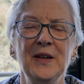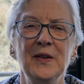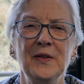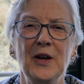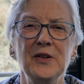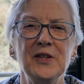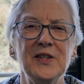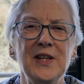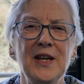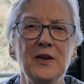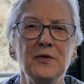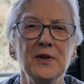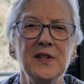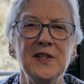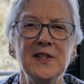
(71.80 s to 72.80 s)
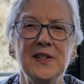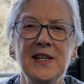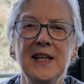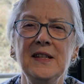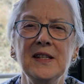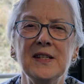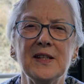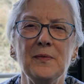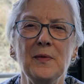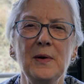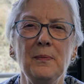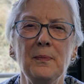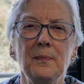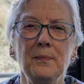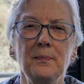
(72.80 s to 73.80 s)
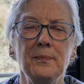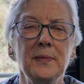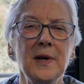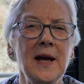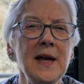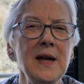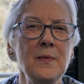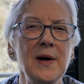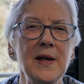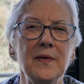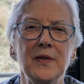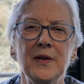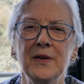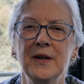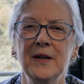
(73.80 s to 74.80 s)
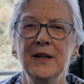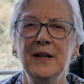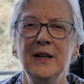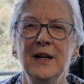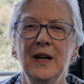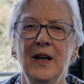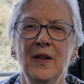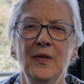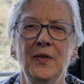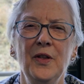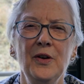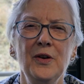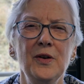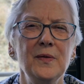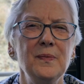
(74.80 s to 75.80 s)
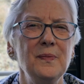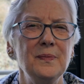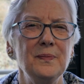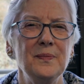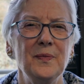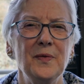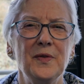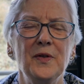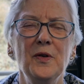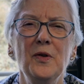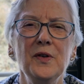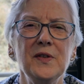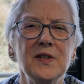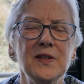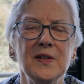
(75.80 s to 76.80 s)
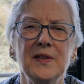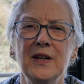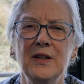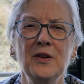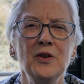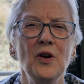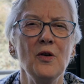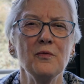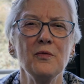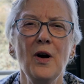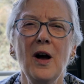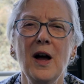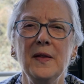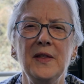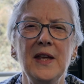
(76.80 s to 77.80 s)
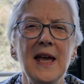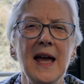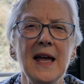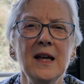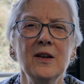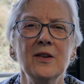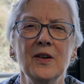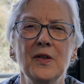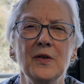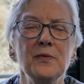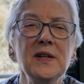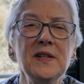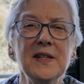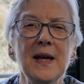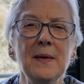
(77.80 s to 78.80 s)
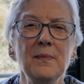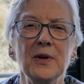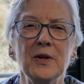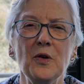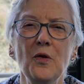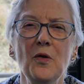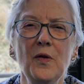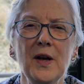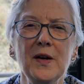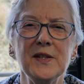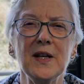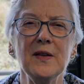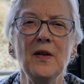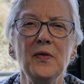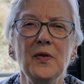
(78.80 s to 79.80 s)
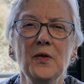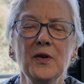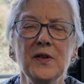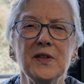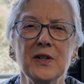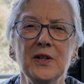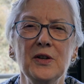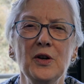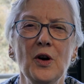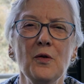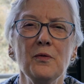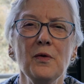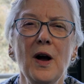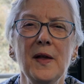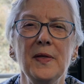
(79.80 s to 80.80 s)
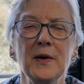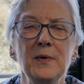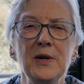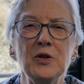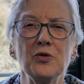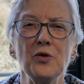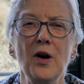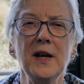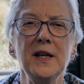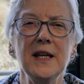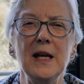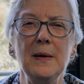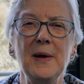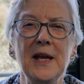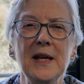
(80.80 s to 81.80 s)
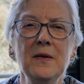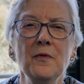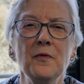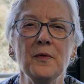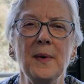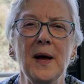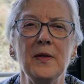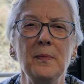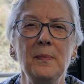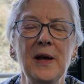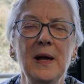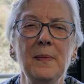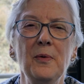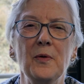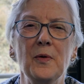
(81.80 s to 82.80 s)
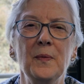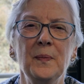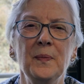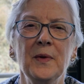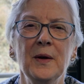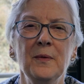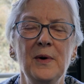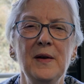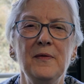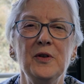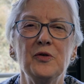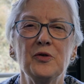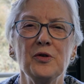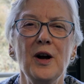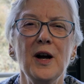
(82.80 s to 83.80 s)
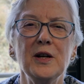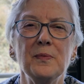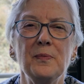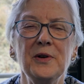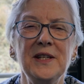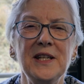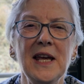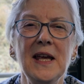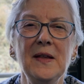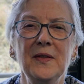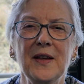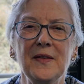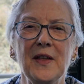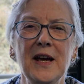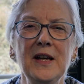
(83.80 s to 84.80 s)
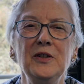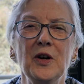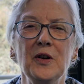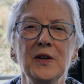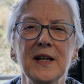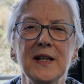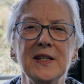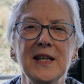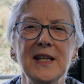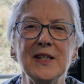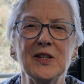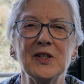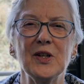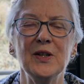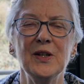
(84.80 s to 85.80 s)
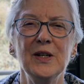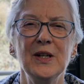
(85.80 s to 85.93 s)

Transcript: those secret sins that we play with, the thoughts that are not right, the anger, the resentment, all those other thoughts that are not right that we try to keep hidden from other people. We even try to pretend that they don't exist.